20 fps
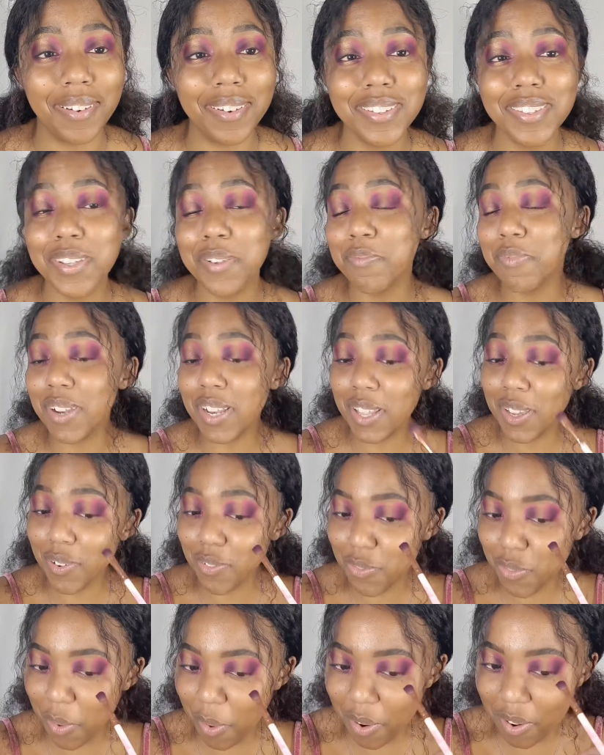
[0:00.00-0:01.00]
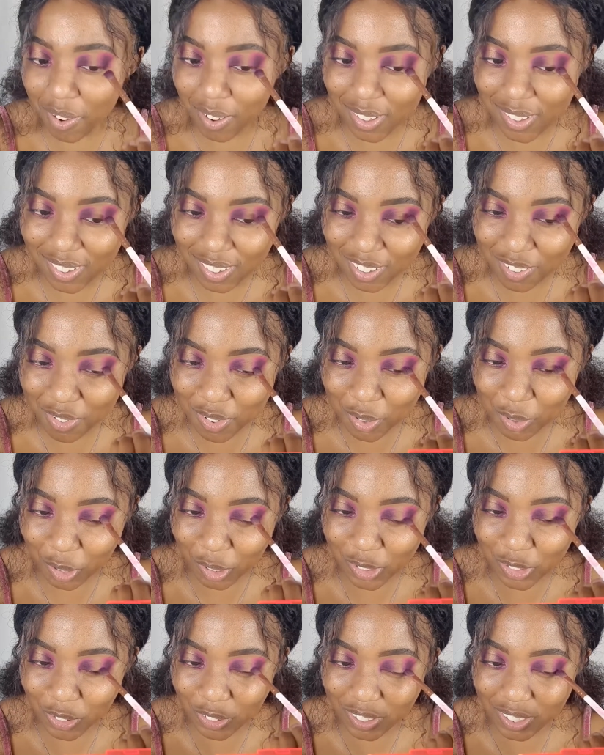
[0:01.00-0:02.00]
Is he really a fraud if you
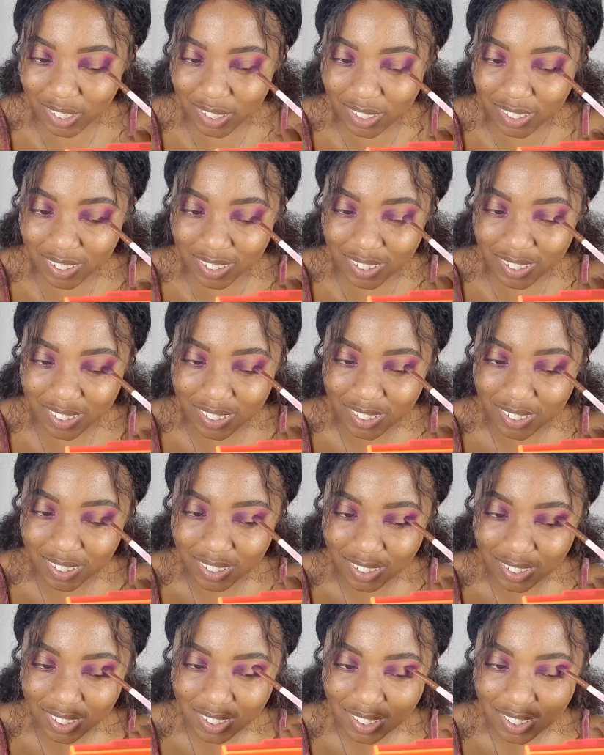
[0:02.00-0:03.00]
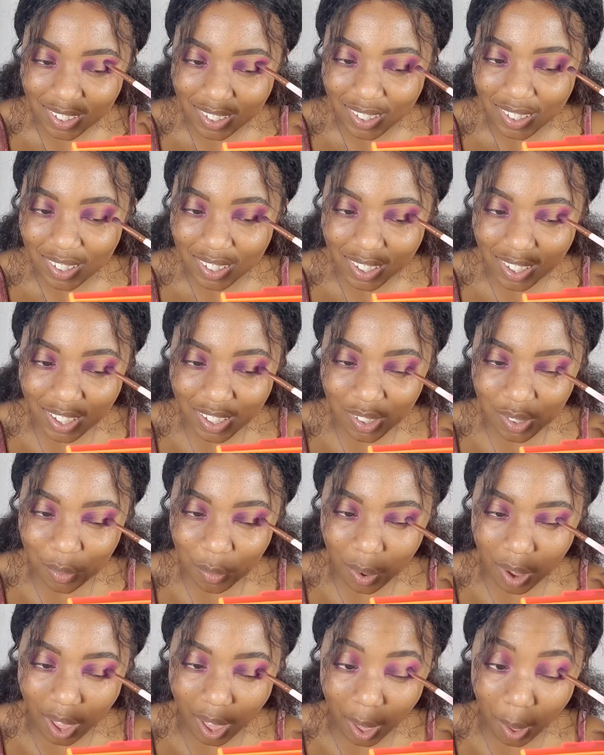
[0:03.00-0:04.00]
got your kid and you
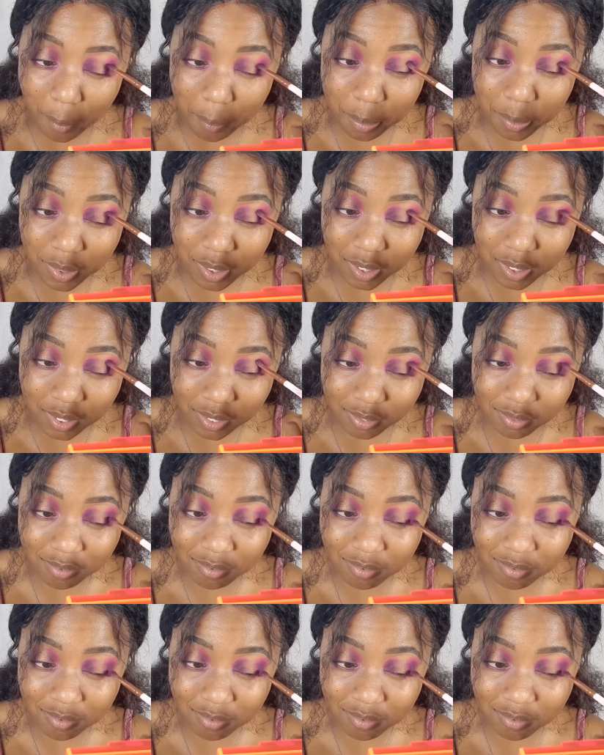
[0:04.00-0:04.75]
were happy?